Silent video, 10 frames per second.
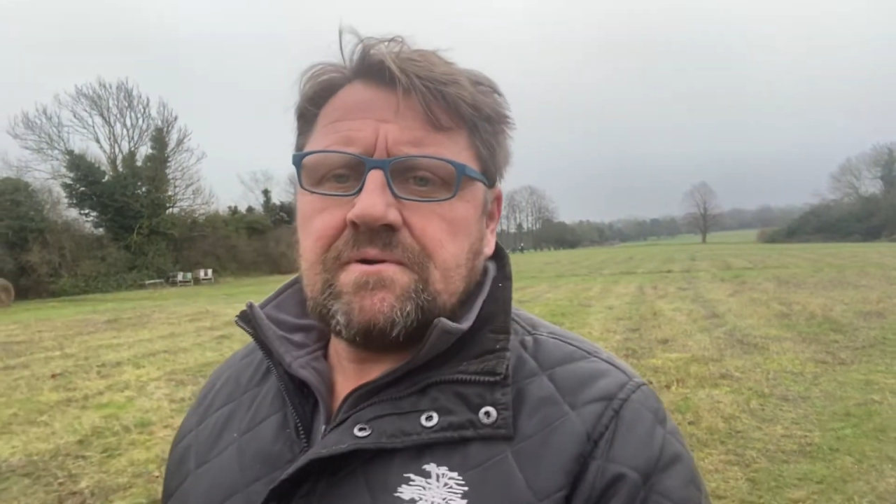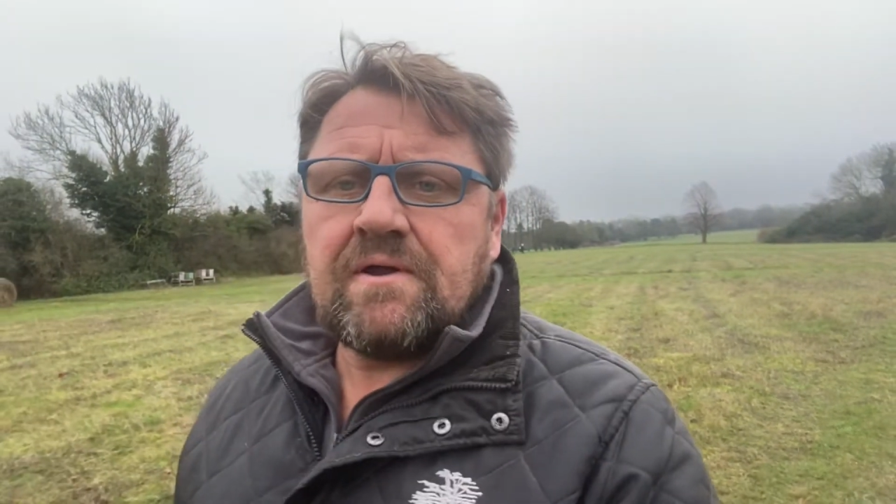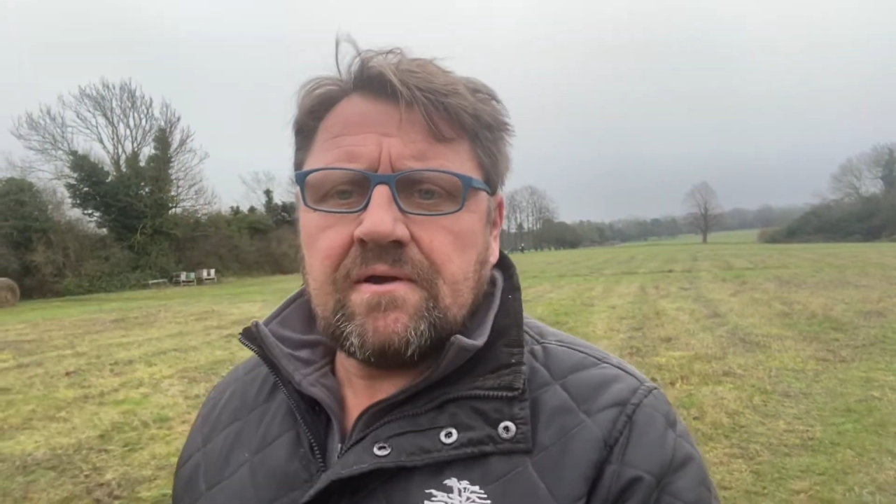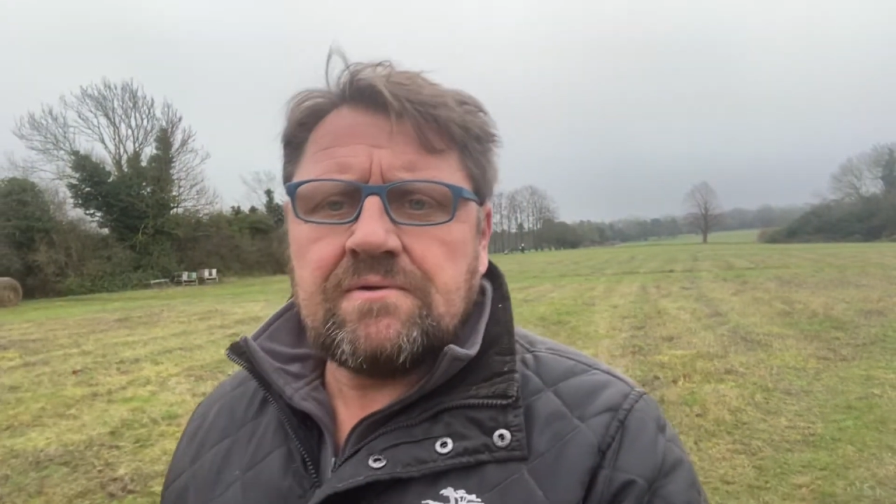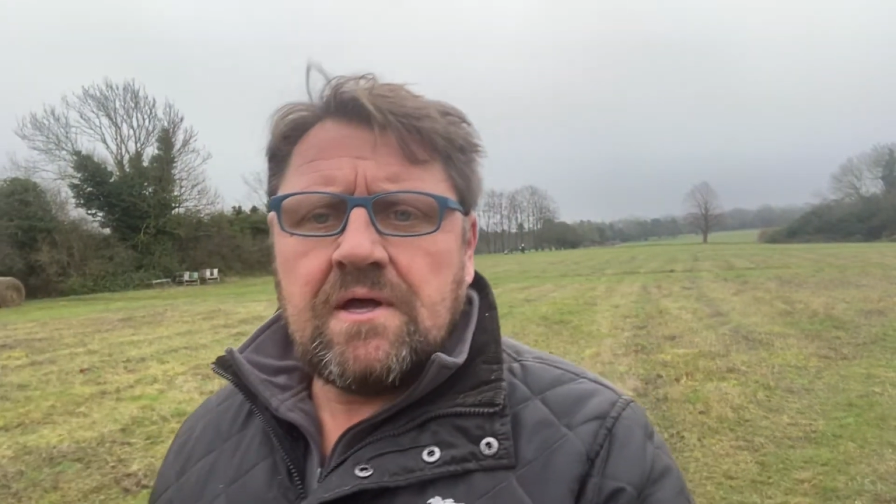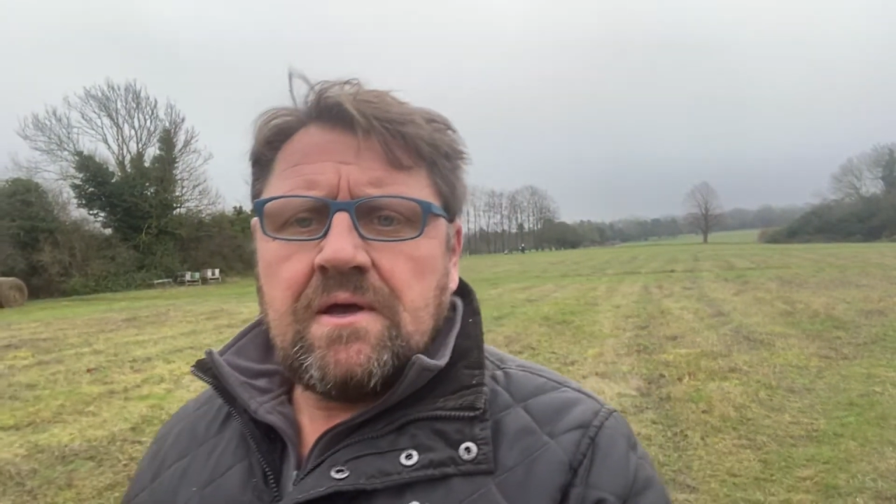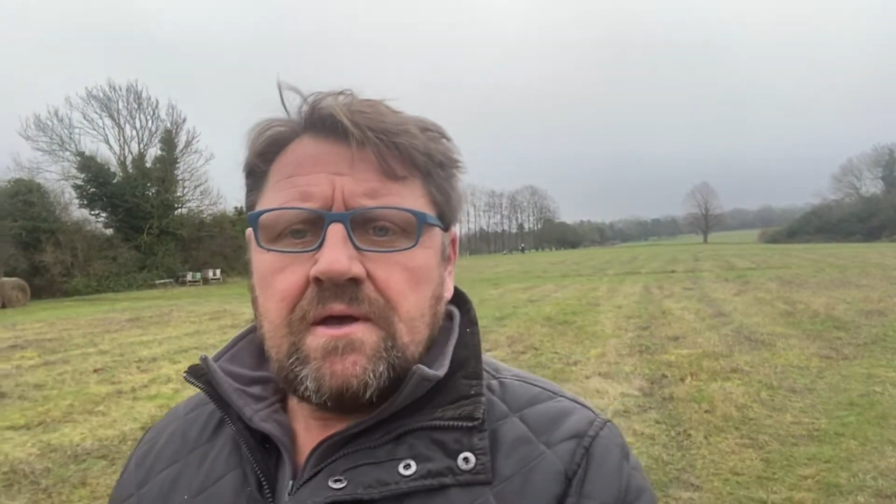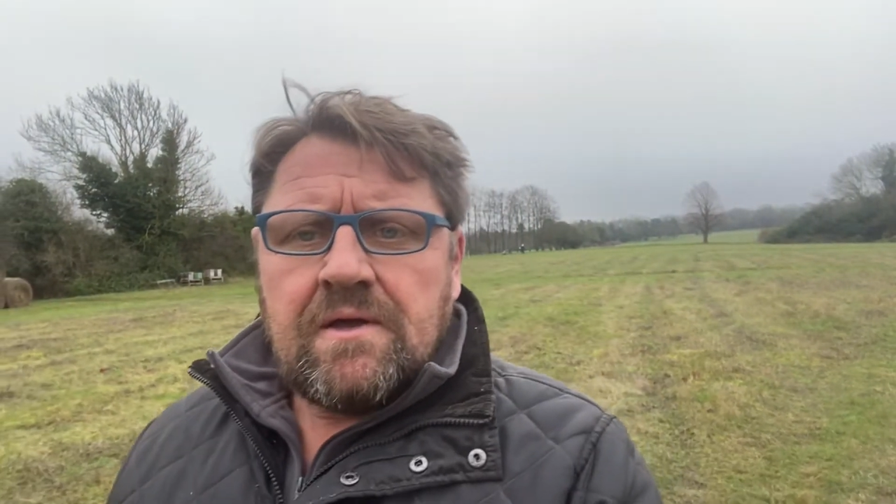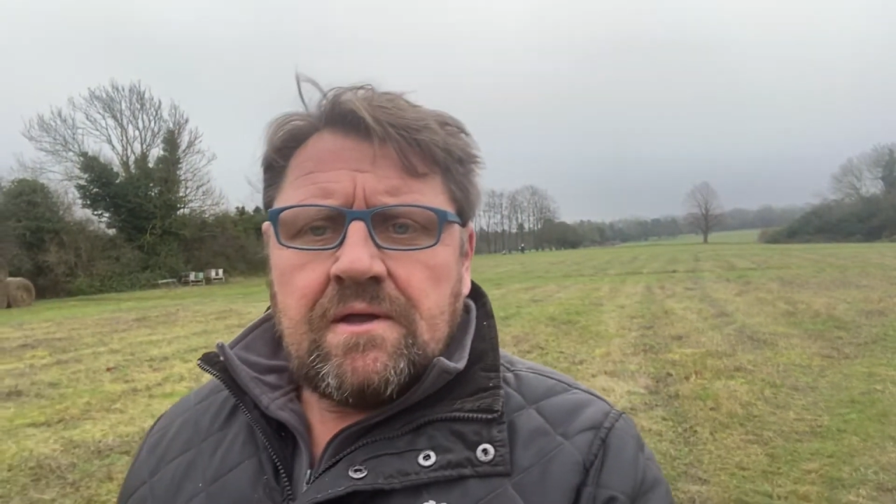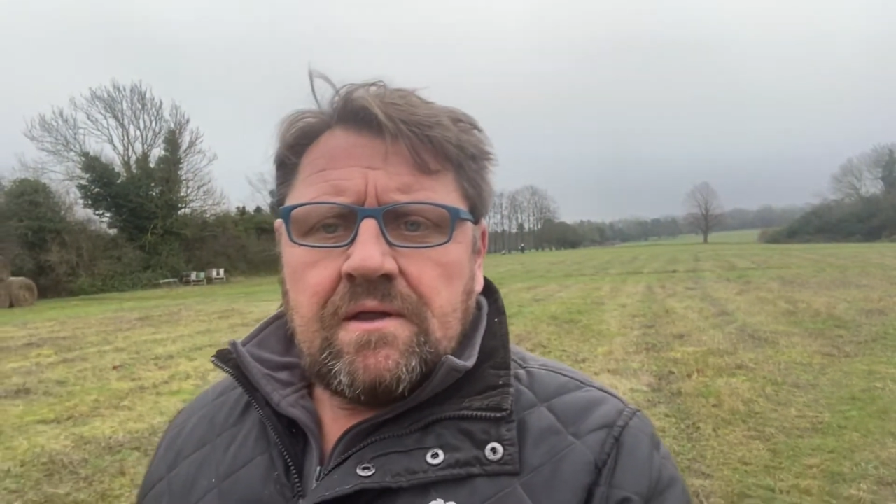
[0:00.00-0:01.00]
I know
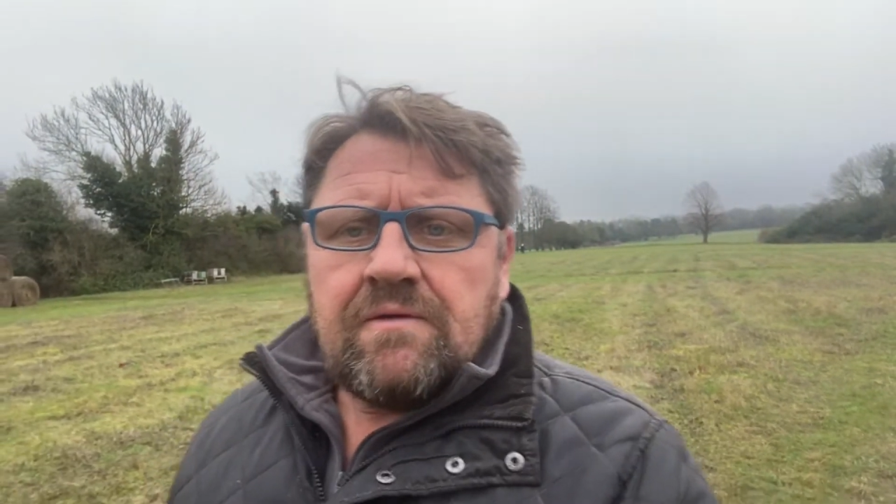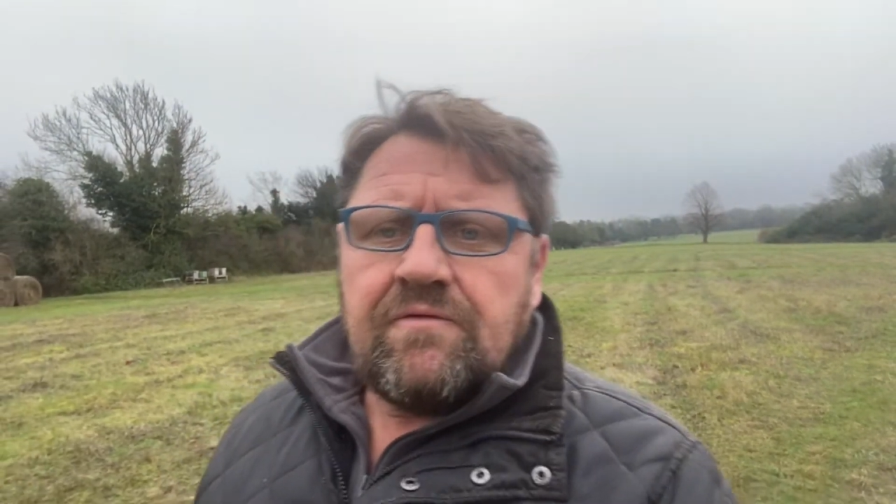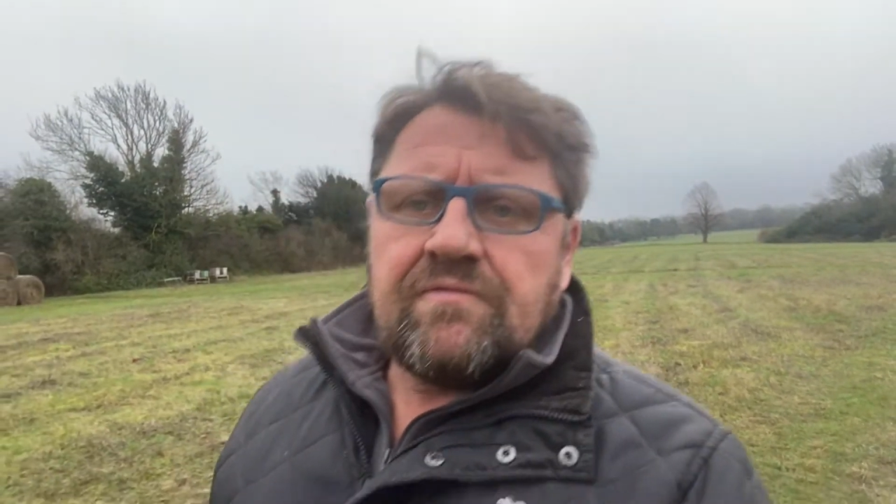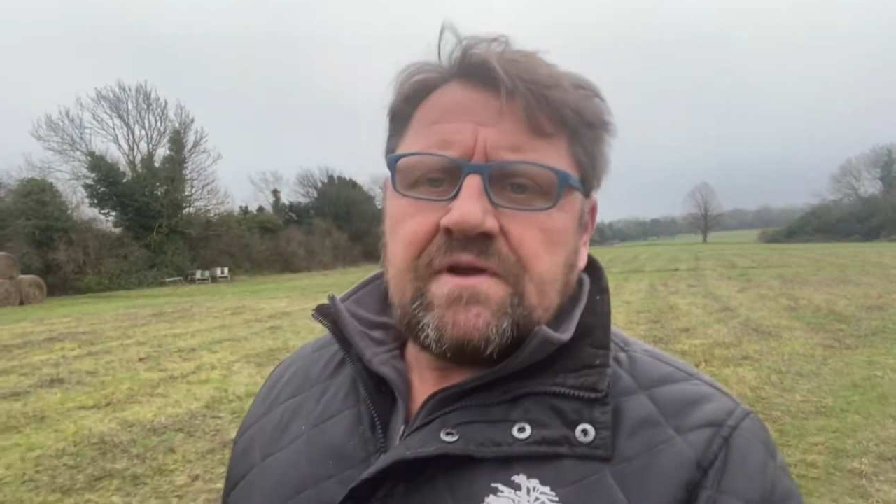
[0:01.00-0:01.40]
if you've